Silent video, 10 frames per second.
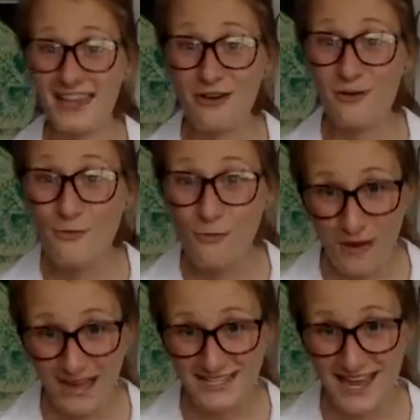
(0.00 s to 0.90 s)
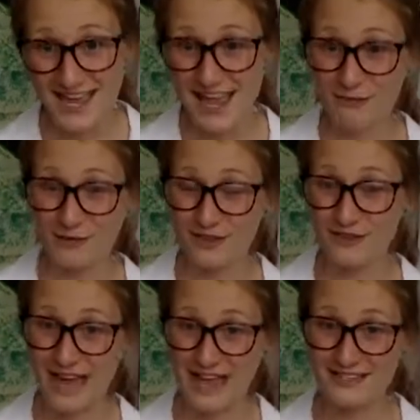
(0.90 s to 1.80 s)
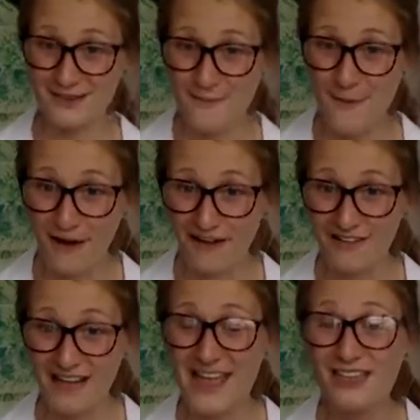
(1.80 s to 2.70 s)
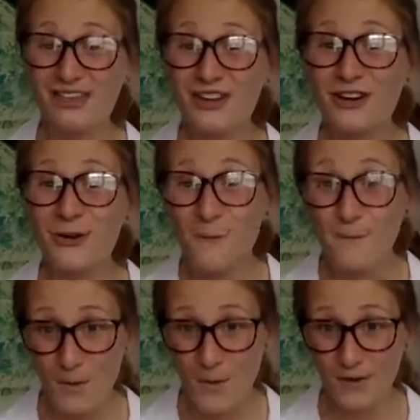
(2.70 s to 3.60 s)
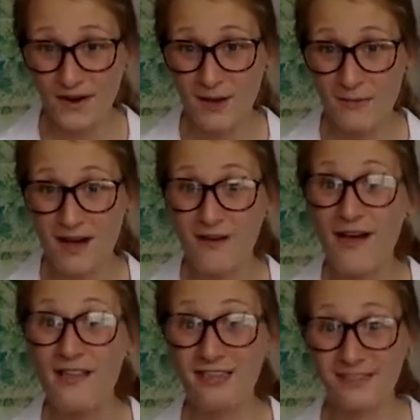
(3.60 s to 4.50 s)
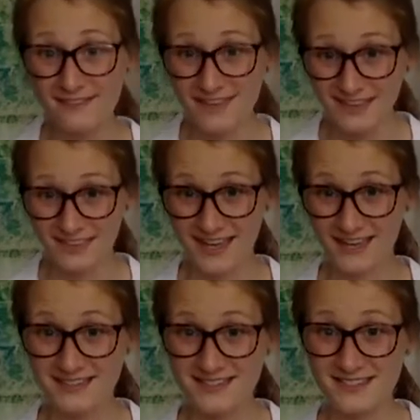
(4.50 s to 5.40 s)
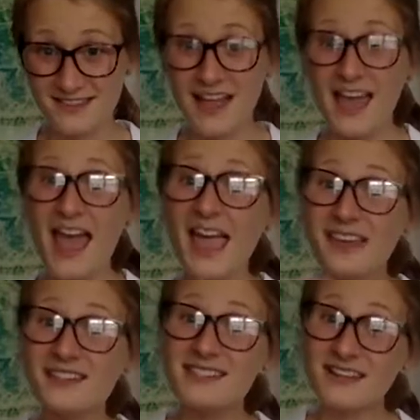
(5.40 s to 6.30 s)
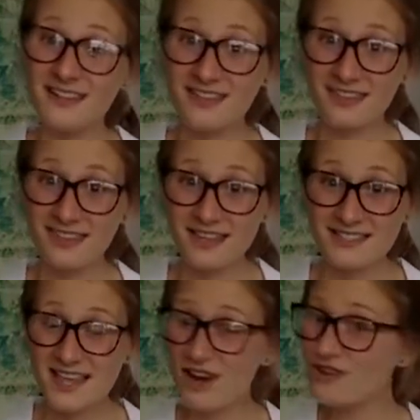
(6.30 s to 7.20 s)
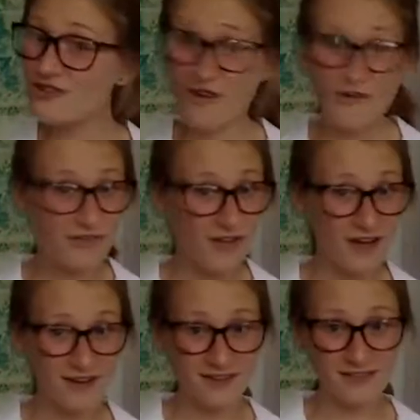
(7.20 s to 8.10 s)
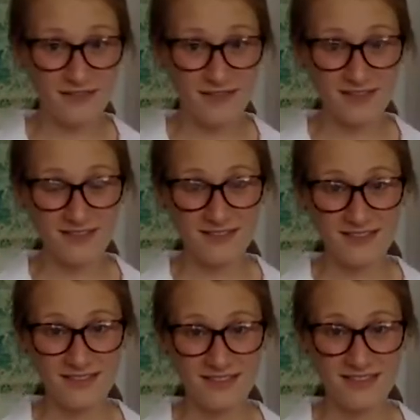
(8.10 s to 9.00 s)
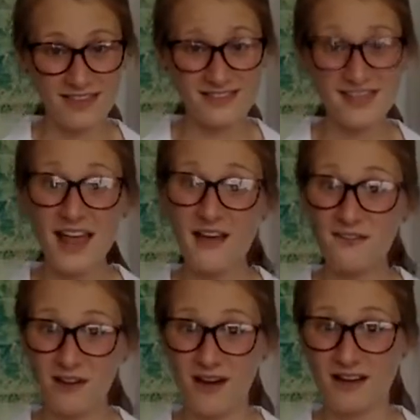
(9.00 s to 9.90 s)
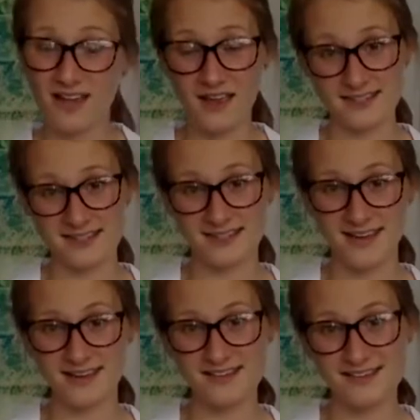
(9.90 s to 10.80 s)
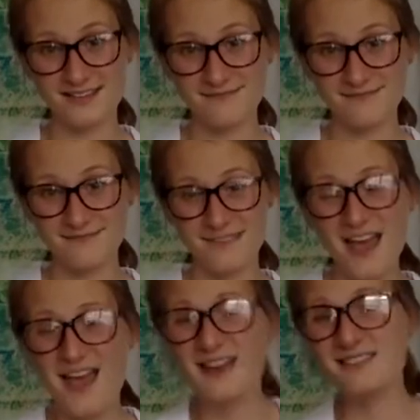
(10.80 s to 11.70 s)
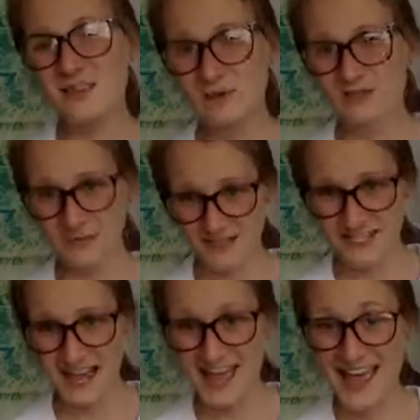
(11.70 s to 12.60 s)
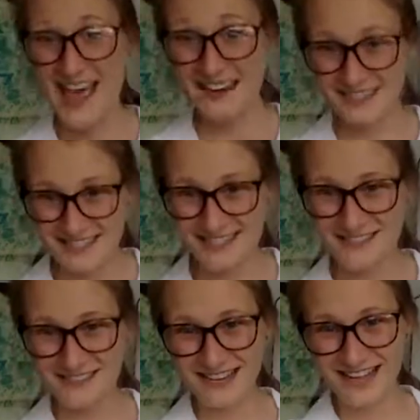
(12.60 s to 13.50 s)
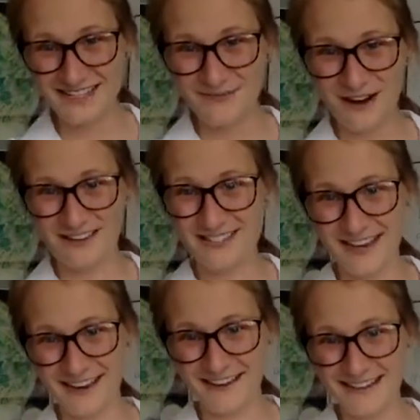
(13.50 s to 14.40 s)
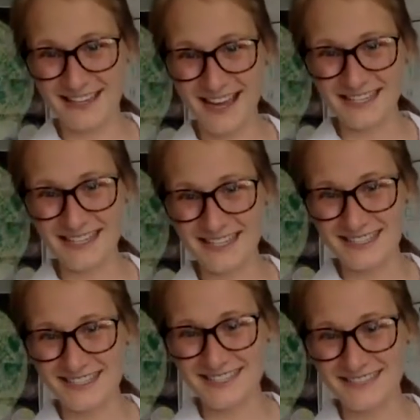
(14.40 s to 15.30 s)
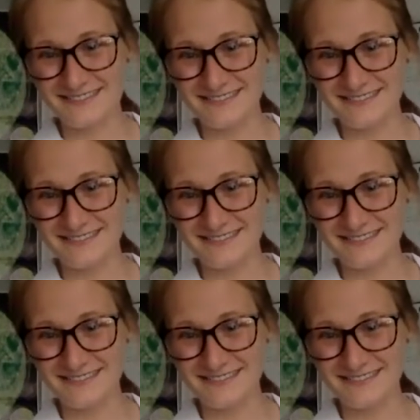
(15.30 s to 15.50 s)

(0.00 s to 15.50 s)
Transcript: can't wait to hang out with you again tomorrow and learn more about living things and things that are no longer living, things that have gone extinct. Have so much fun today, and I'll see you again tomorrow, second grade scientists.